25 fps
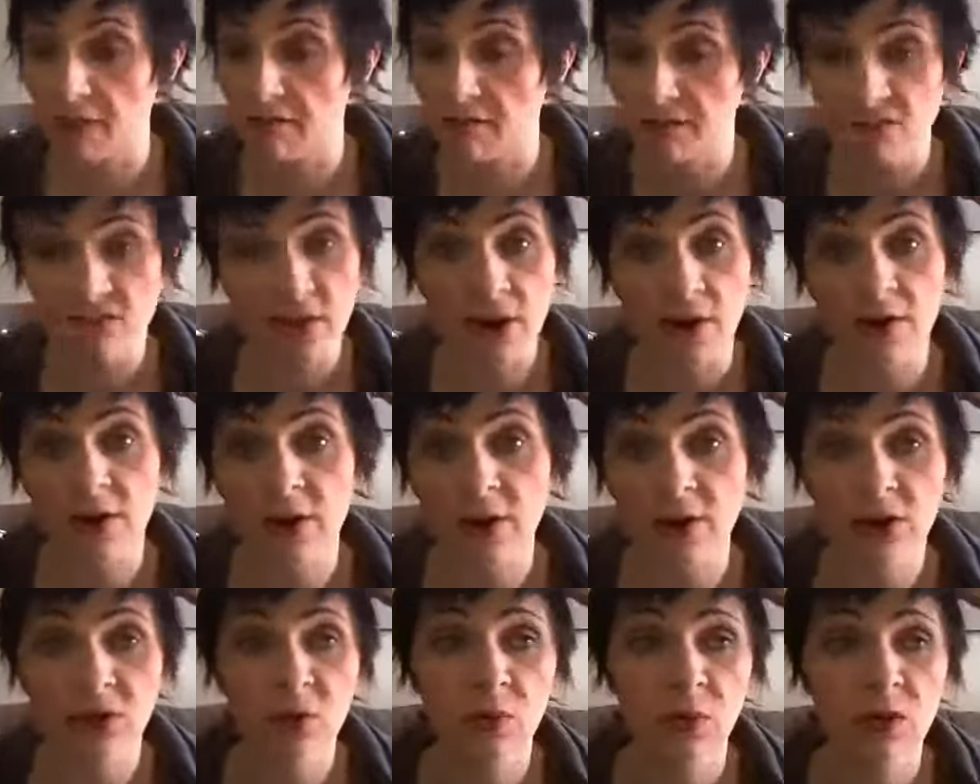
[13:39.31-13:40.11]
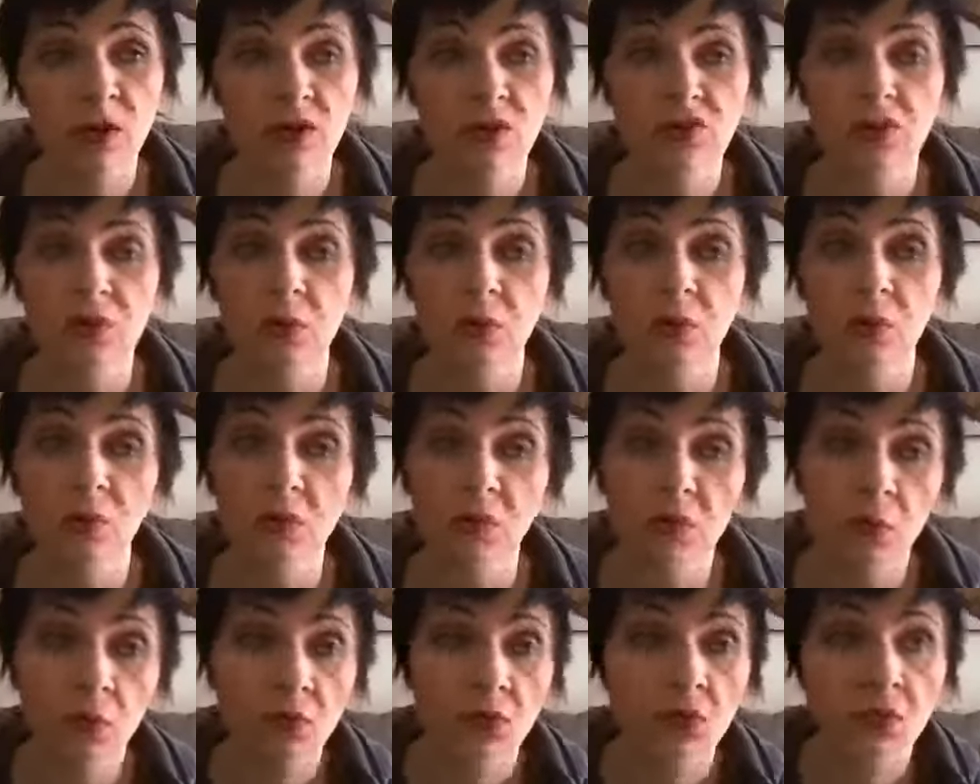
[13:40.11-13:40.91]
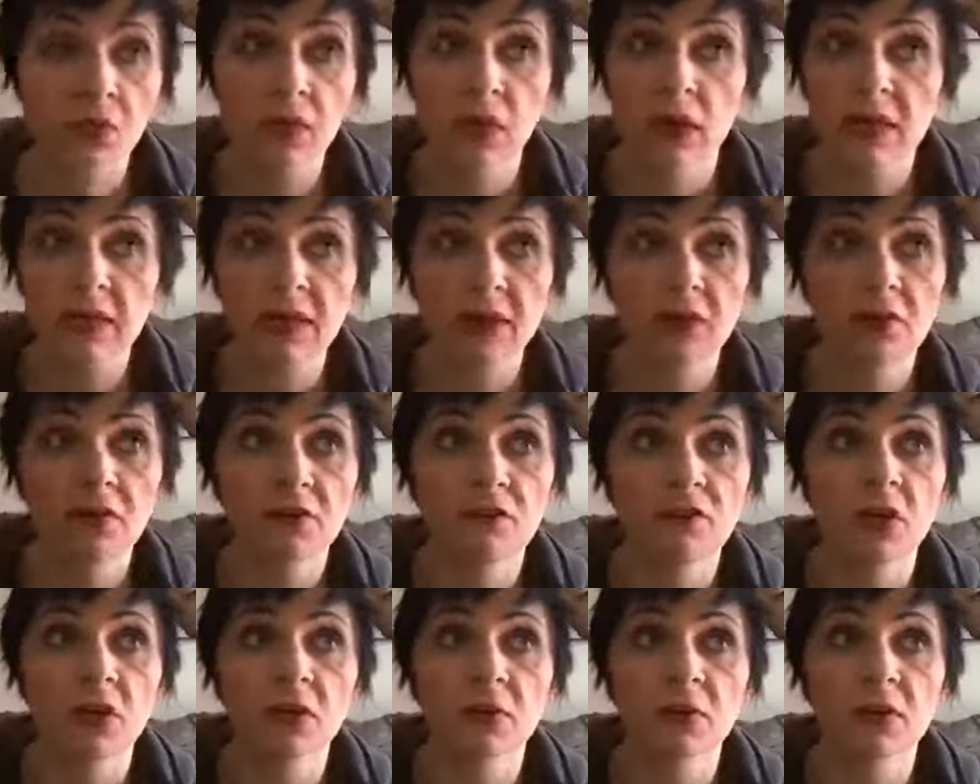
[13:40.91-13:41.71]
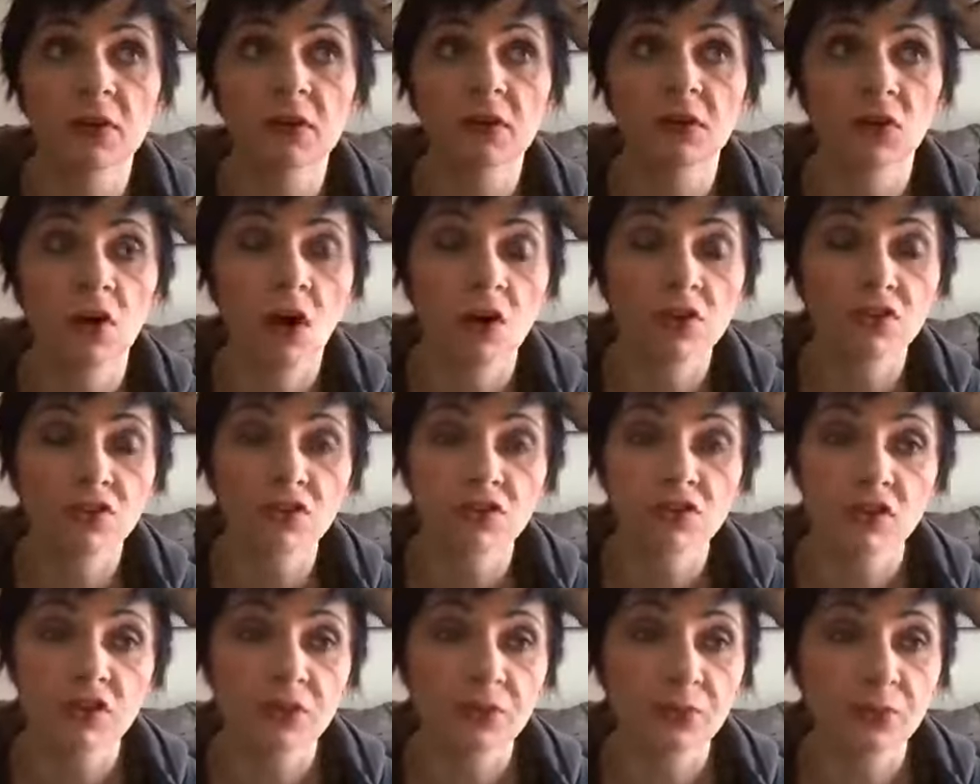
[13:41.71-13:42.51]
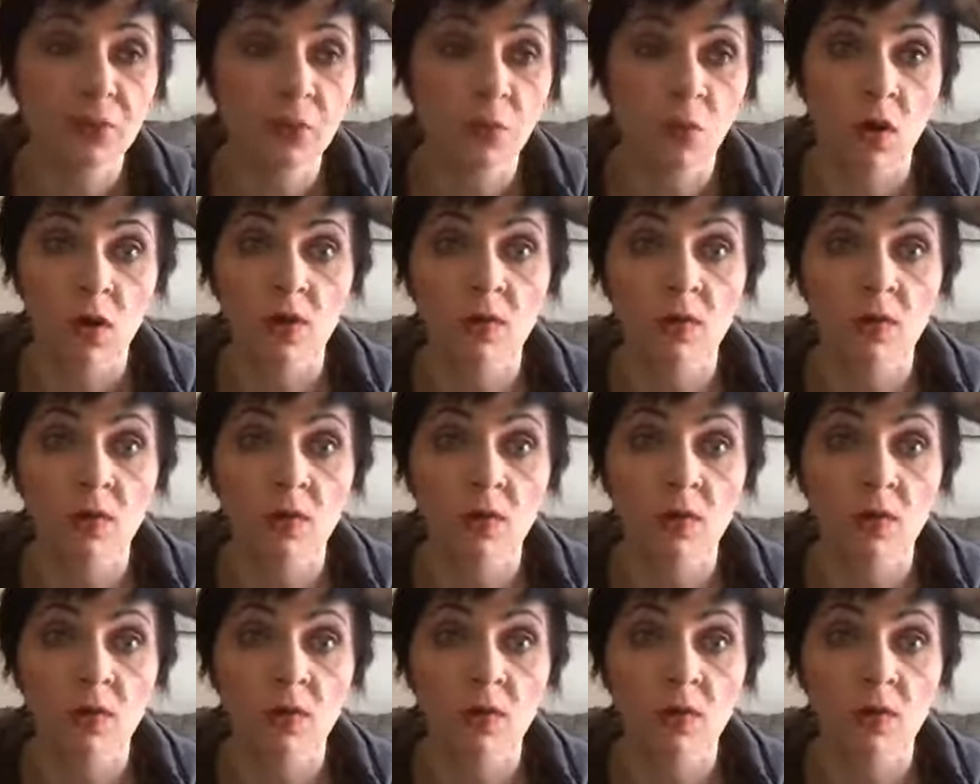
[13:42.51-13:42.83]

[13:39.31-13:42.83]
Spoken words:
Very good question. With the idea of fundamental consciousness, we